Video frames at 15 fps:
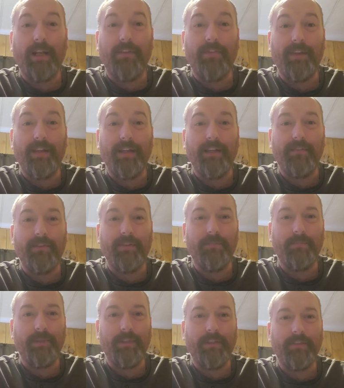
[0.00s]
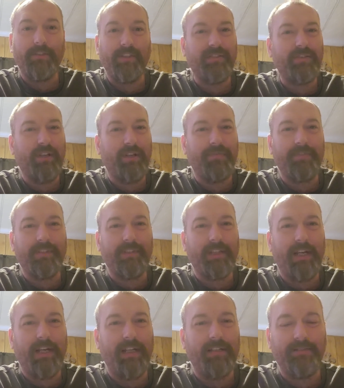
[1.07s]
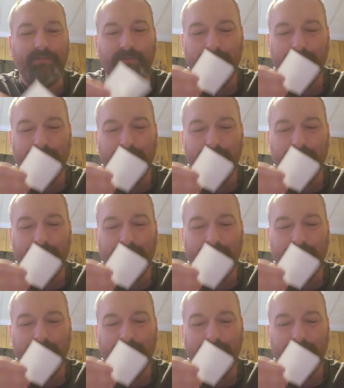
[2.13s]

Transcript: I think of it. But just off the dot,